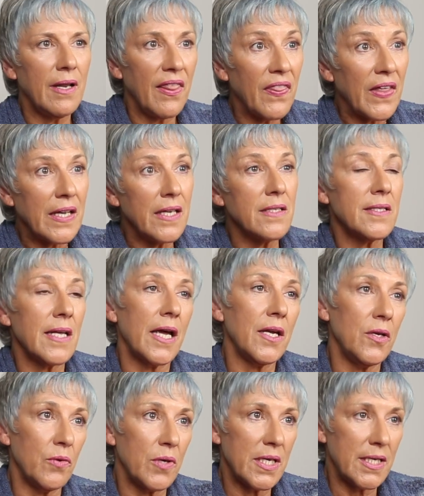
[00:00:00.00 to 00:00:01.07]
things
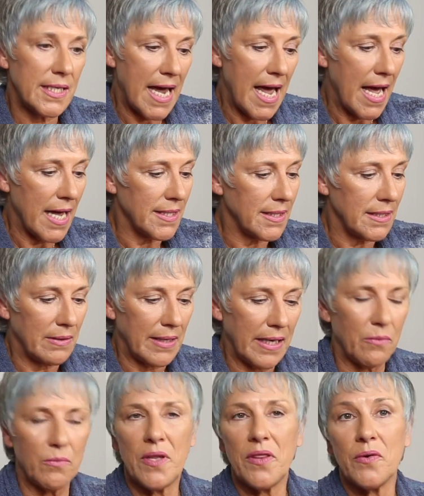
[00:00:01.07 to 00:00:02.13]
that you can test,
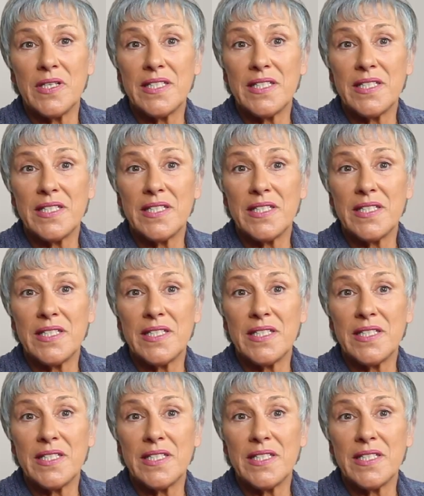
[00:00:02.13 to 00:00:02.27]
like whether